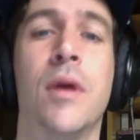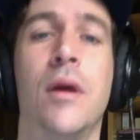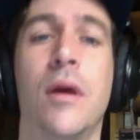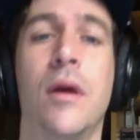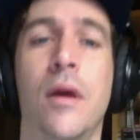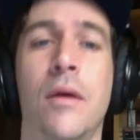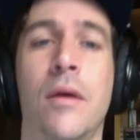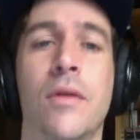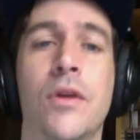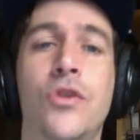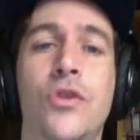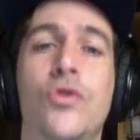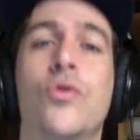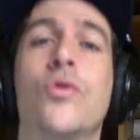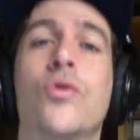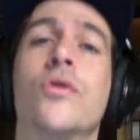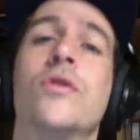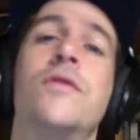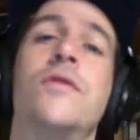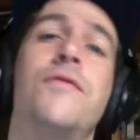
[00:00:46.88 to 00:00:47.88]
The
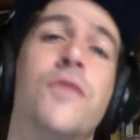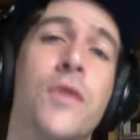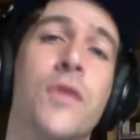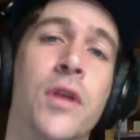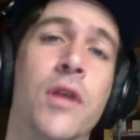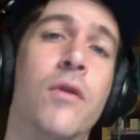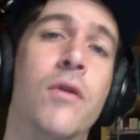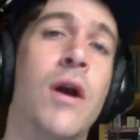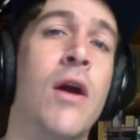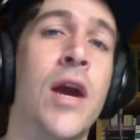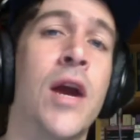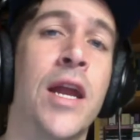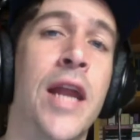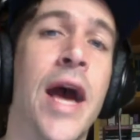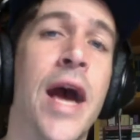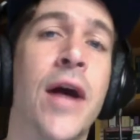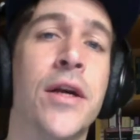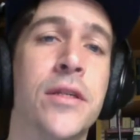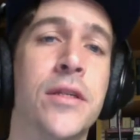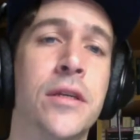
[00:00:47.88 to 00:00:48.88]
tools for literary
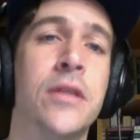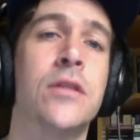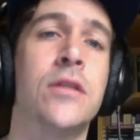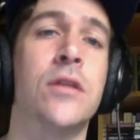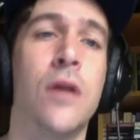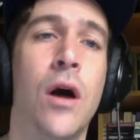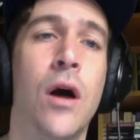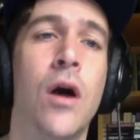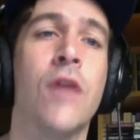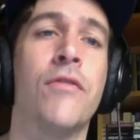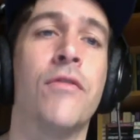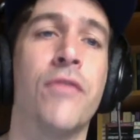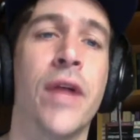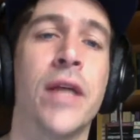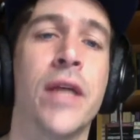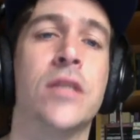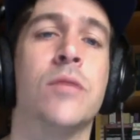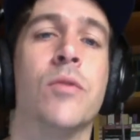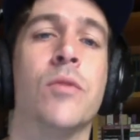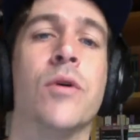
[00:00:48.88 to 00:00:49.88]
analysis are
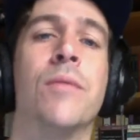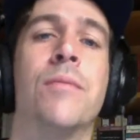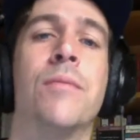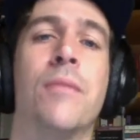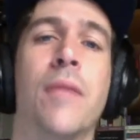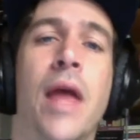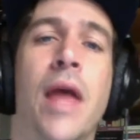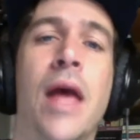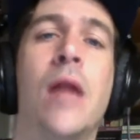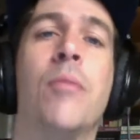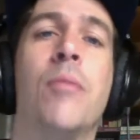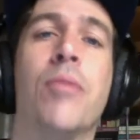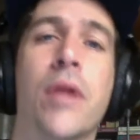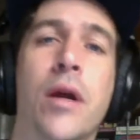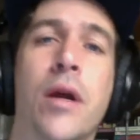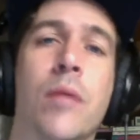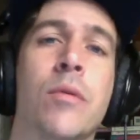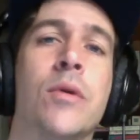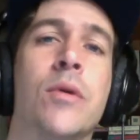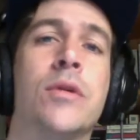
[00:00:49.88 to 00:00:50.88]
flexible and
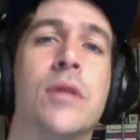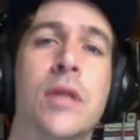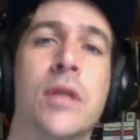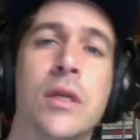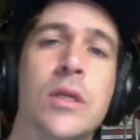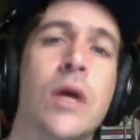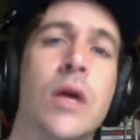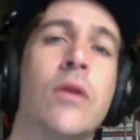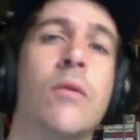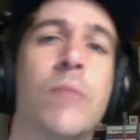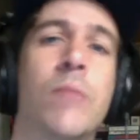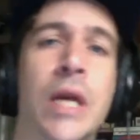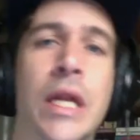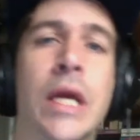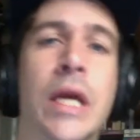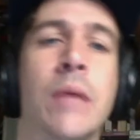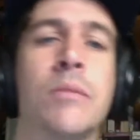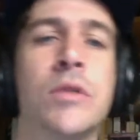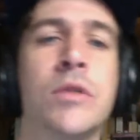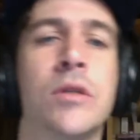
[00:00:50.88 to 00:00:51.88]
applicable to these other
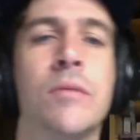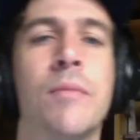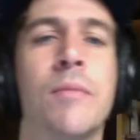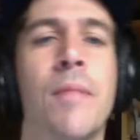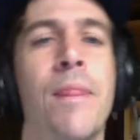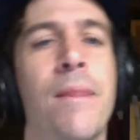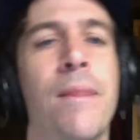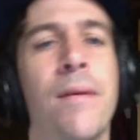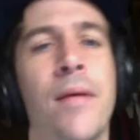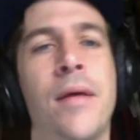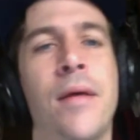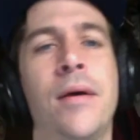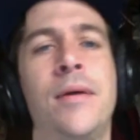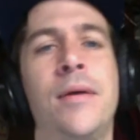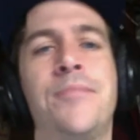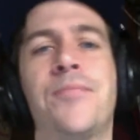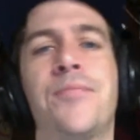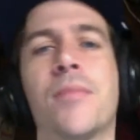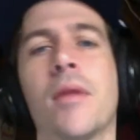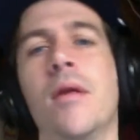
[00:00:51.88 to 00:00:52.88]
mediums.
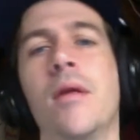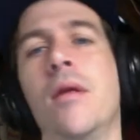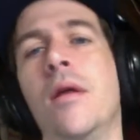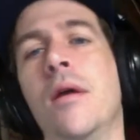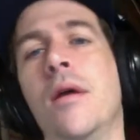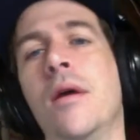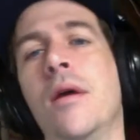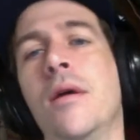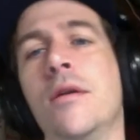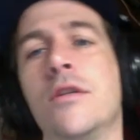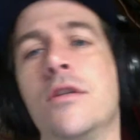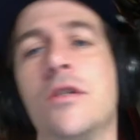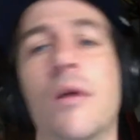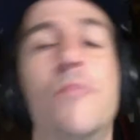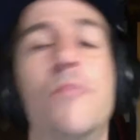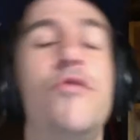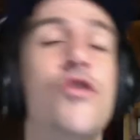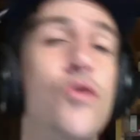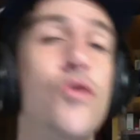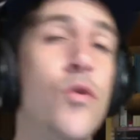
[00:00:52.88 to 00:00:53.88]

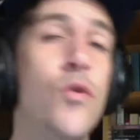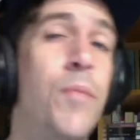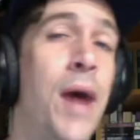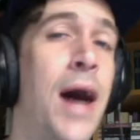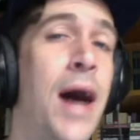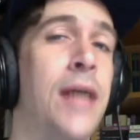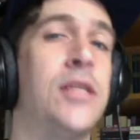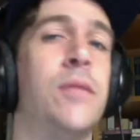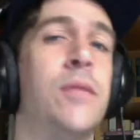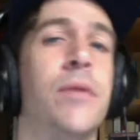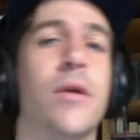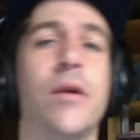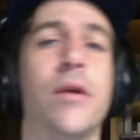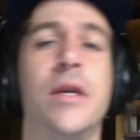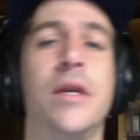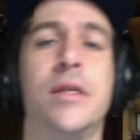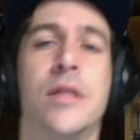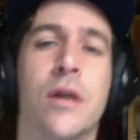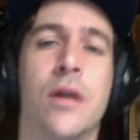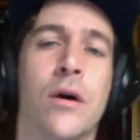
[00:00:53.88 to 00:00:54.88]
Some new
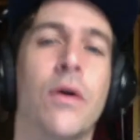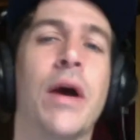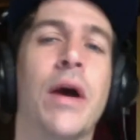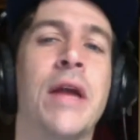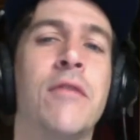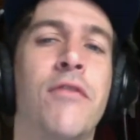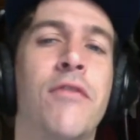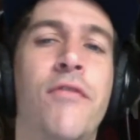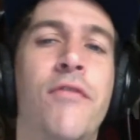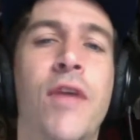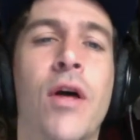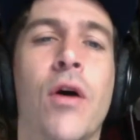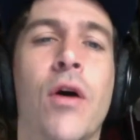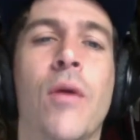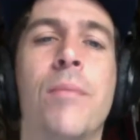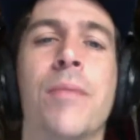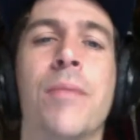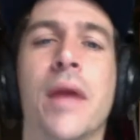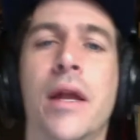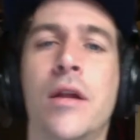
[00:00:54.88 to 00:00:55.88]
possibilities, though, in
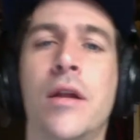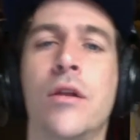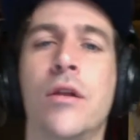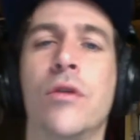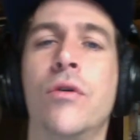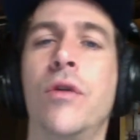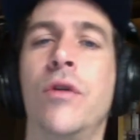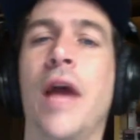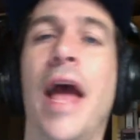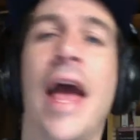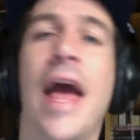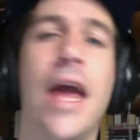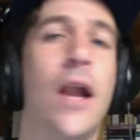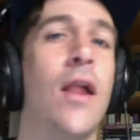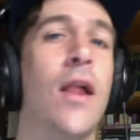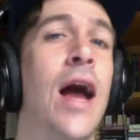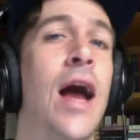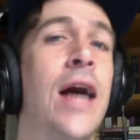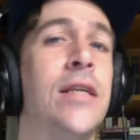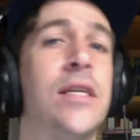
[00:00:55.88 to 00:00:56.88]
film include
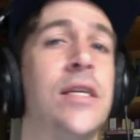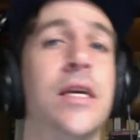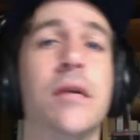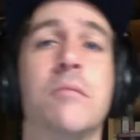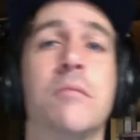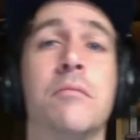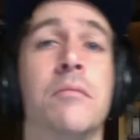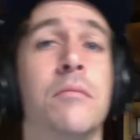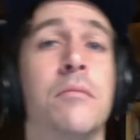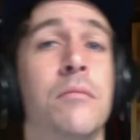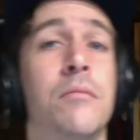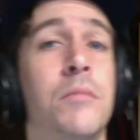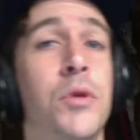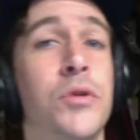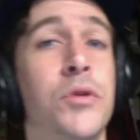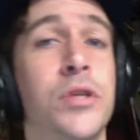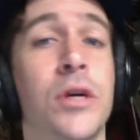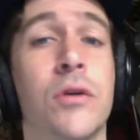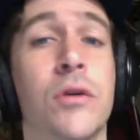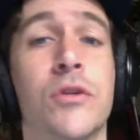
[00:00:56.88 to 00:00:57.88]
analyzing
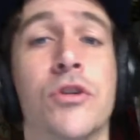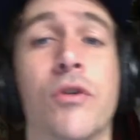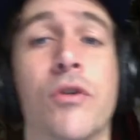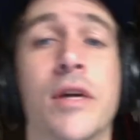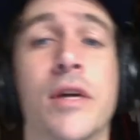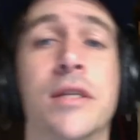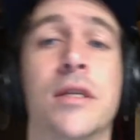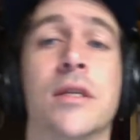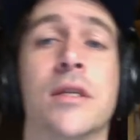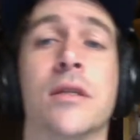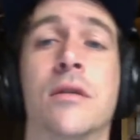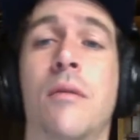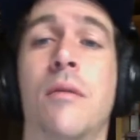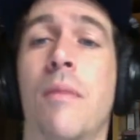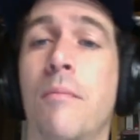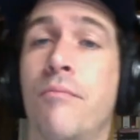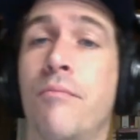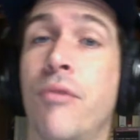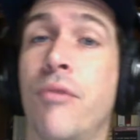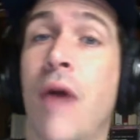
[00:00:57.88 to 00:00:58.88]
musical choices,
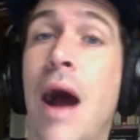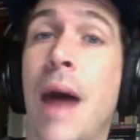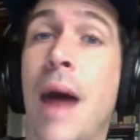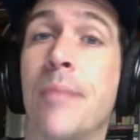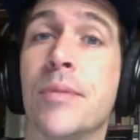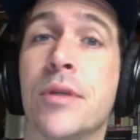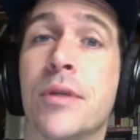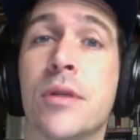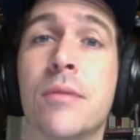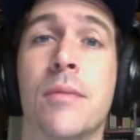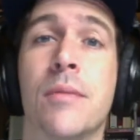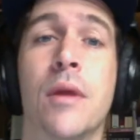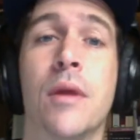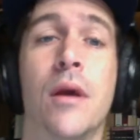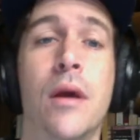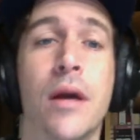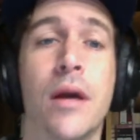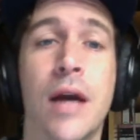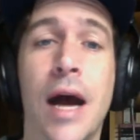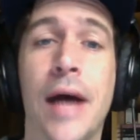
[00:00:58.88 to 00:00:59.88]
props,
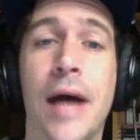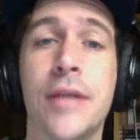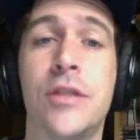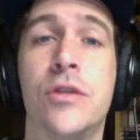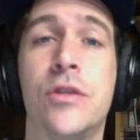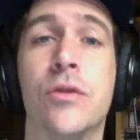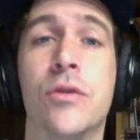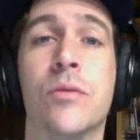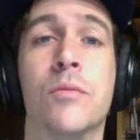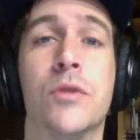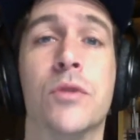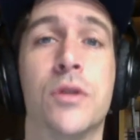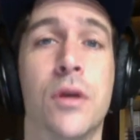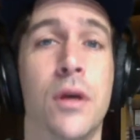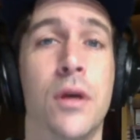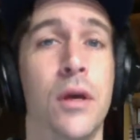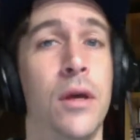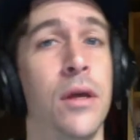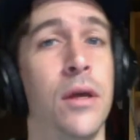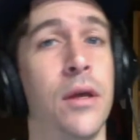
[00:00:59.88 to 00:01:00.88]
costumes,
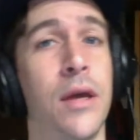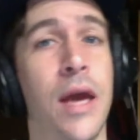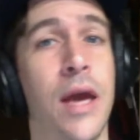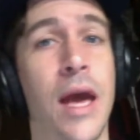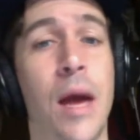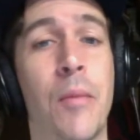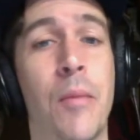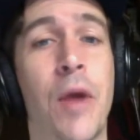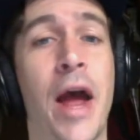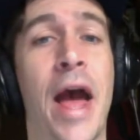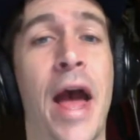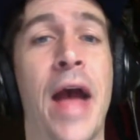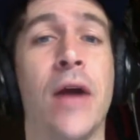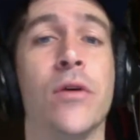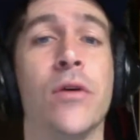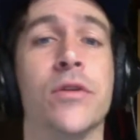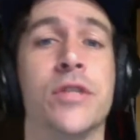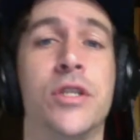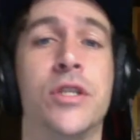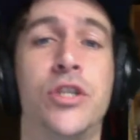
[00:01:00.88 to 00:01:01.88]
camera
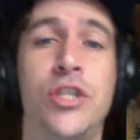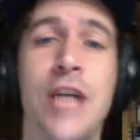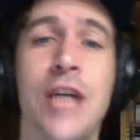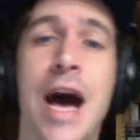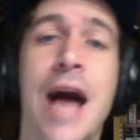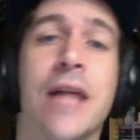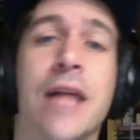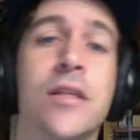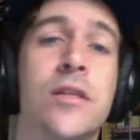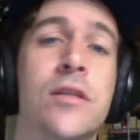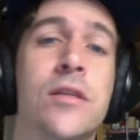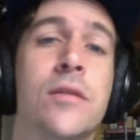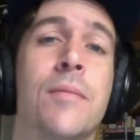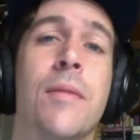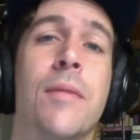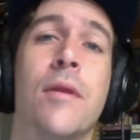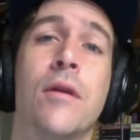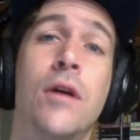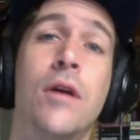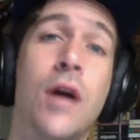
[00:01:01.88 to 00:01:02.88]
angles and shots,
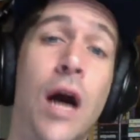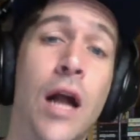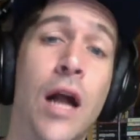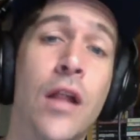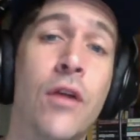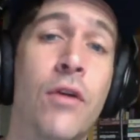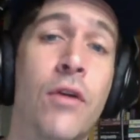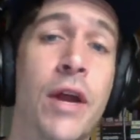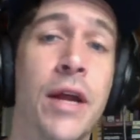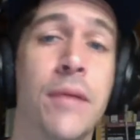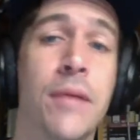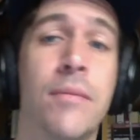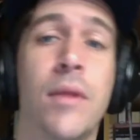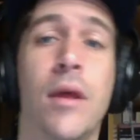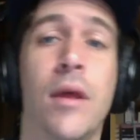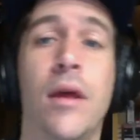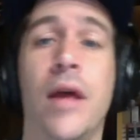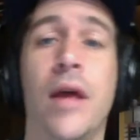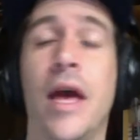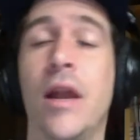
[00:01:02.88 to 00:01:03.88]
coloring,
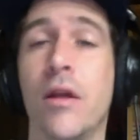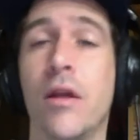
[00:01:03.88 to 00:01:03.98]
and other